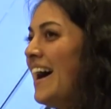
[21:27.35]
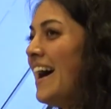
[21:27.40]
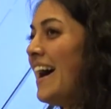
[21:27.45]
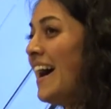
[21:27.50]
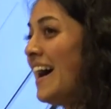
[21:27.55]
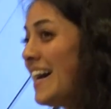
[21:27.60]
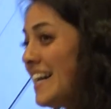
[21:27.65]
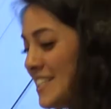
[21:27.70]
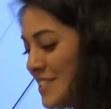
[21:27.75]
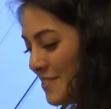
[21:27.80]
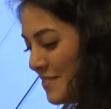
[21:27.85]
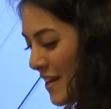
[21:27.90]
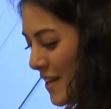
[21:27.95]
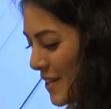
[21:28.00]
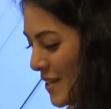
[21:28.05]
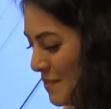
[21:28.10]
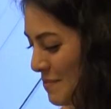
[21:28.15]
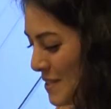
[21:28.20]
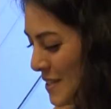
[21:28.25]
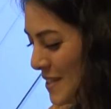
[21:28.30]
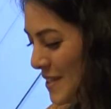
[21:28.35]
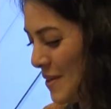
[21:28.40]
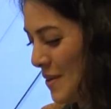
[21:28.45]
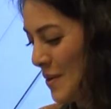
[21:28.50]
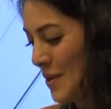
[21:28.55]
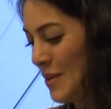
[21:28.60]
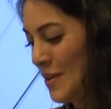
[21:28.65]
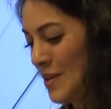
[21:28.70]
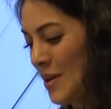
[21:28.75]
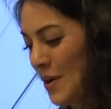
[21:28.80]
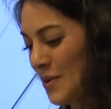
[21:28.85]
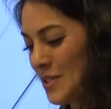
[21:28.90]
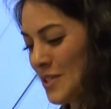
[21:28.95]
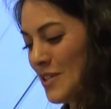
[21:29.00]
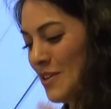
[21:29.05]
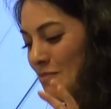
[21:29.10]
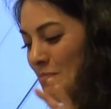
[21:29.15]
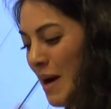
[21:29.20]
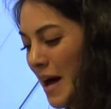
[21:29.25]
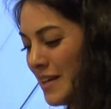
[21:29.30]
I developed the notion
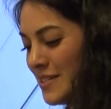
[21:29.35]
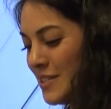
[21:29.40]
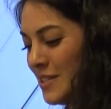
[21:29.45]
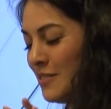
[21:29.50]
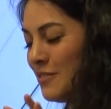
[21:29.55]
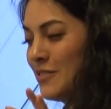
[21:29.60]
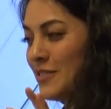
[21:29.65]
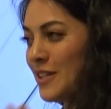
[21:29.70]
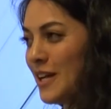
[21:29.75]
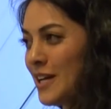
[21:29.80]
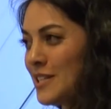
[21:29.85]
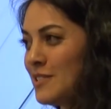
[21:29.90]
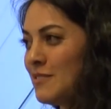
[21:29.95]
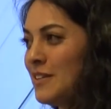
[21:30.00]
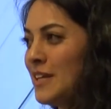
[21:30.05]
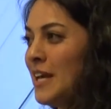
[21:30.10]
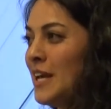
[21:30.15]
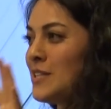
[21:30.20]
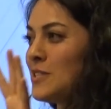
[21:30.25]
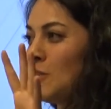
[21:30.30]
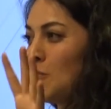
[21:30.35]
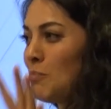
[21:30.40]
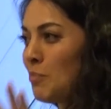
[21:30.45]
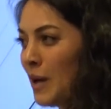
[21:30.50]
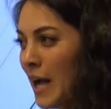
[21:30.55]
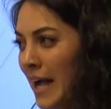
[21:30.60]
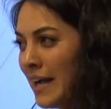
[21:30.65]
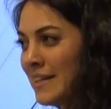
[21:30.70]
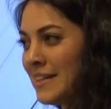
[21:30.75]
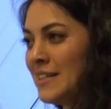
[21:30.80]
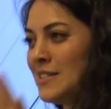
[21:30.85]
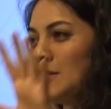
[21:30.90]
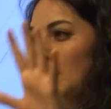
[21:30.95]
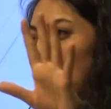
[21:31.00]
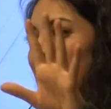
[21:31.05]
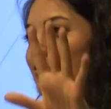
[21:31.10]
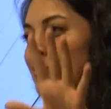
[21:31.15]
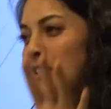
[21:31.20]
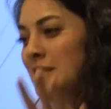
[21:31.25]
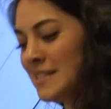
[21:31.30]
of positive philosophy as a practice
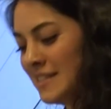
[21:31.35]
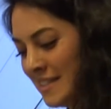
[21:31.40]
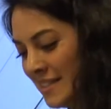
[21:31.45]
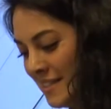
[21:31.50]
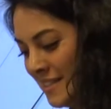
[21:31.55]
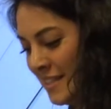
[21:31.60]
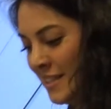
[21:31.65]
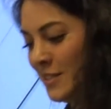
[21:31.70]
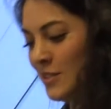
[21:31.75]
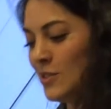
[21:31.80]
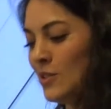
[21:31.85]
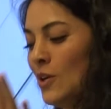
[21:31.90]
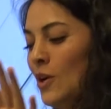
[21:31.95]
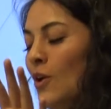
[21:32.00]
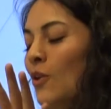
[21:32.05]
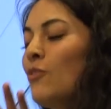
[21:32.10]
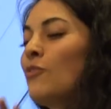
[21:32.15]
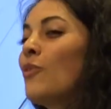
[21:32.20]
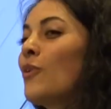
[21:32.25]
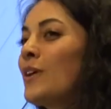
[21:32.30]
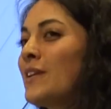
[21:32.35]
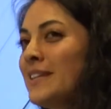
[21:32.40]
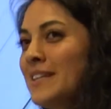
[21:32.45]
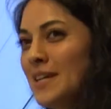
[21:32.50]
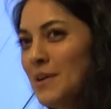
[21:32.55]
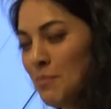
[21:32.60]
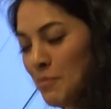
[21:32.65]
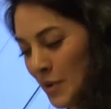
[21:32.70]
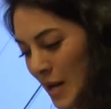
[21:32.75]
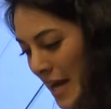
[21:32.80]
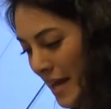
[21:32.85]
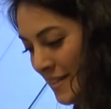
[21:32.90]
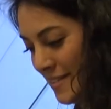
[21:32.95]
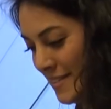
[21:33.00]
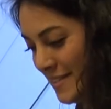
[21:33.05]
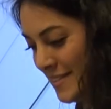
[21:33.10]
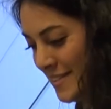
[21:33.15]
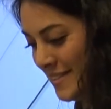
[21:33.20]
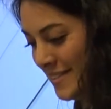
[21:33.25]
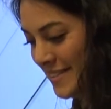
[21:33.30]
of resistance for the
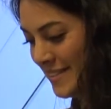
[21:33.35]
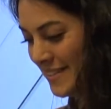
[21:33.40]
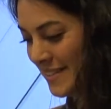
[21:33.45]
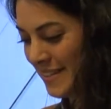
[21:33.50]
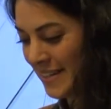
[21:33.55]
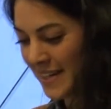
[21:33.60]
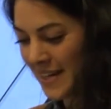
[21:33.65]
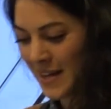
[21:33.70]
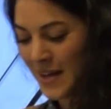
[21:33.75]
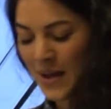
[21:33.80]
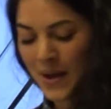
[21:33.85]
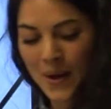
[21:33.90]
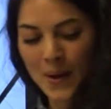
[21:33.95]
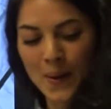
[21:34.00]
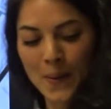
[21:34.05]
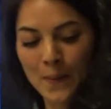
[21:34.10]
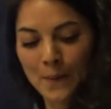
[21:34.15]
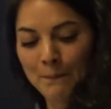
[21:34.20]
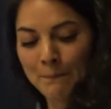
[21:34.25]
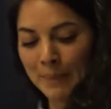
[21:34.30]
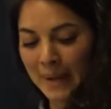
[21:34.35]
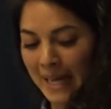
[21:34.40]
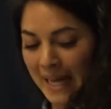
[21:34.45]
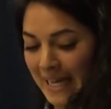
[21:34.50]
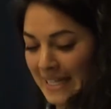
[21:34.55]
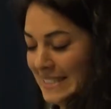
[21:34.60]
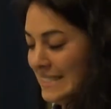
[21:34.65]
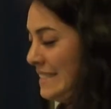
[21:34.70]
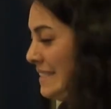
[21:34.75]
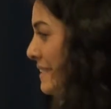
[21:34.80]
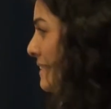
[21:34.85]
oppressed. But